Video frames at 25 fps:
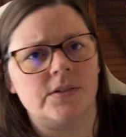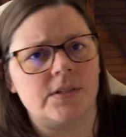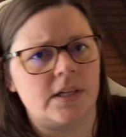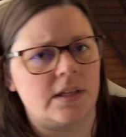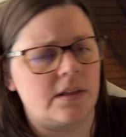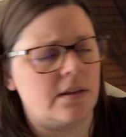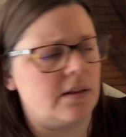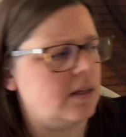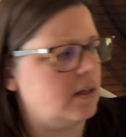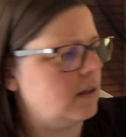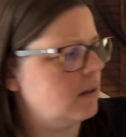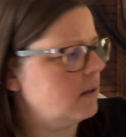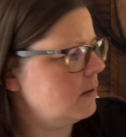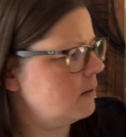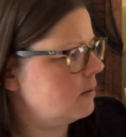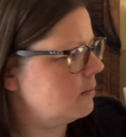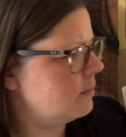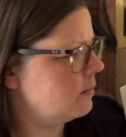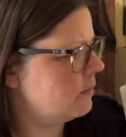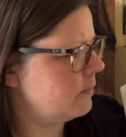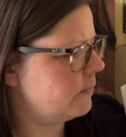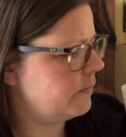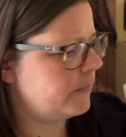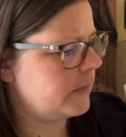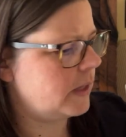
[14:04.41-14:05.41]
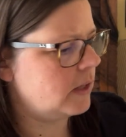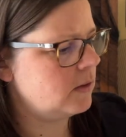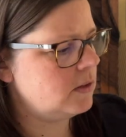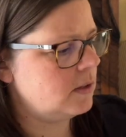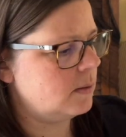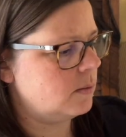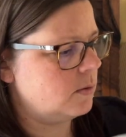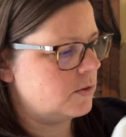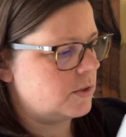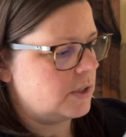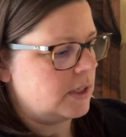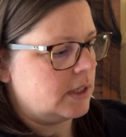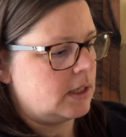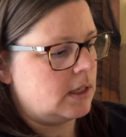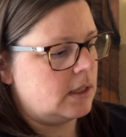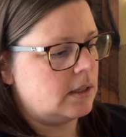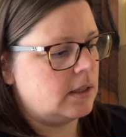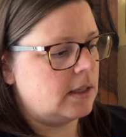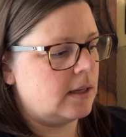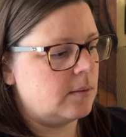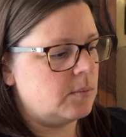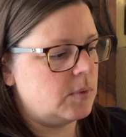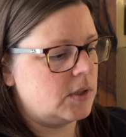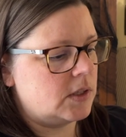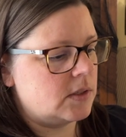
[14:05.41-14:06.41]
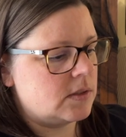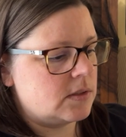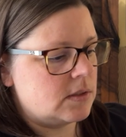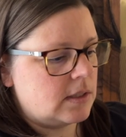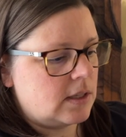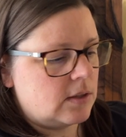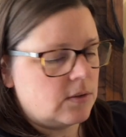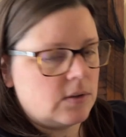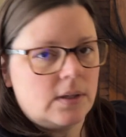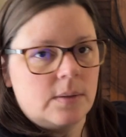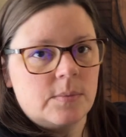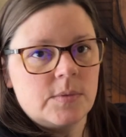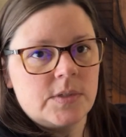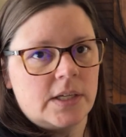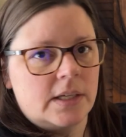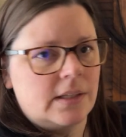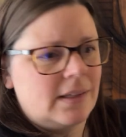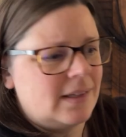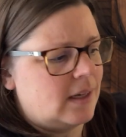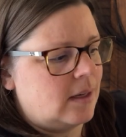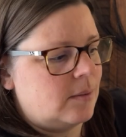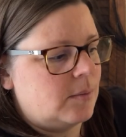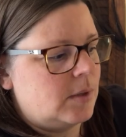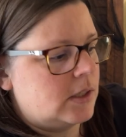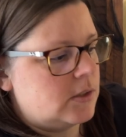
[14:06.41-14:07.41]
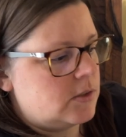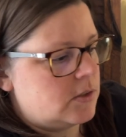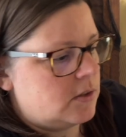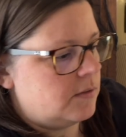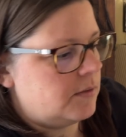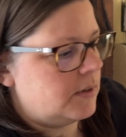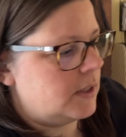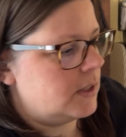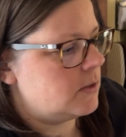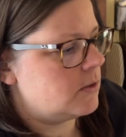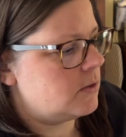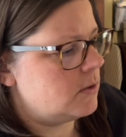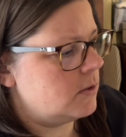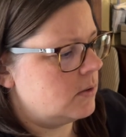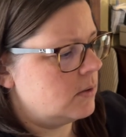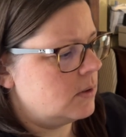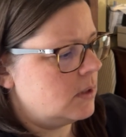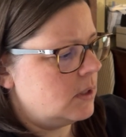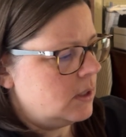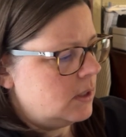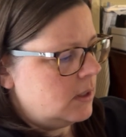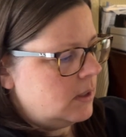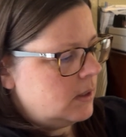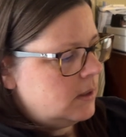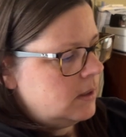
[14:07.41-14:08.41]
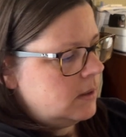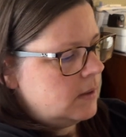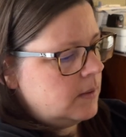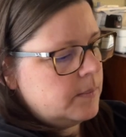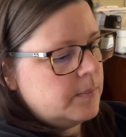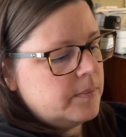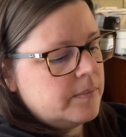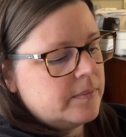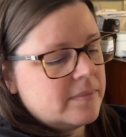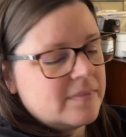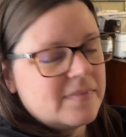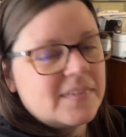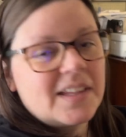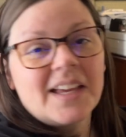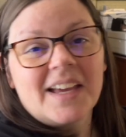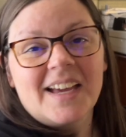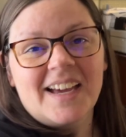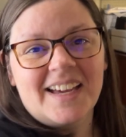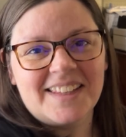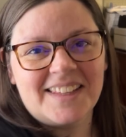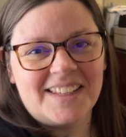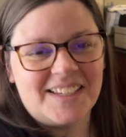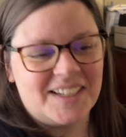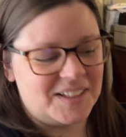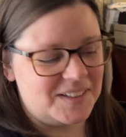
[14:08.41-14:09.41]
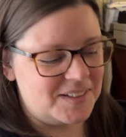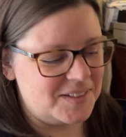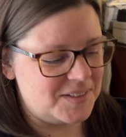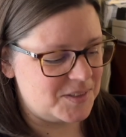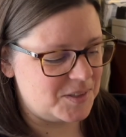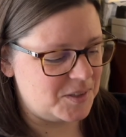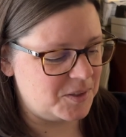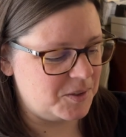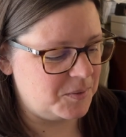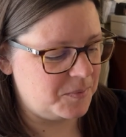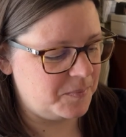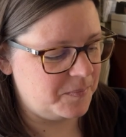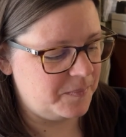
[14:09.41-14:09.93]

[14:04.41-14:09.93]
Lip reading: I think. I'll double check on that, because now that I'm saying that, I'm not sure if that's true. I think it is, though.